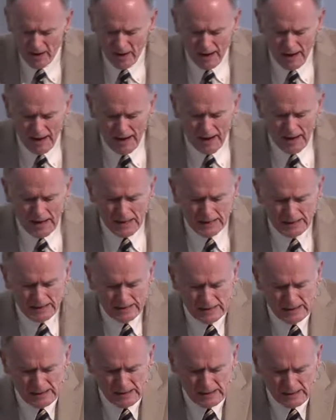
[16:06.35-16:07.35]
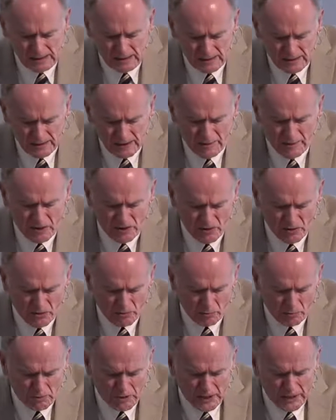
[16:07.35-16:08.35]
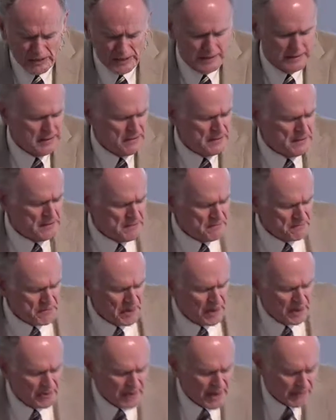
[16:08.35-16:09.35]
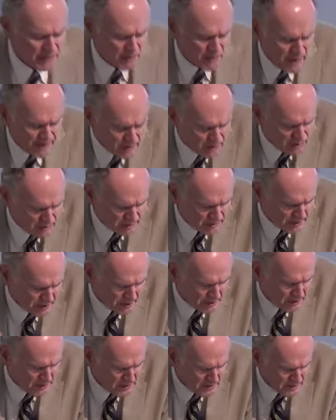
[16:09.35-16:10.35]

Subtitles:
Let me just read that section there.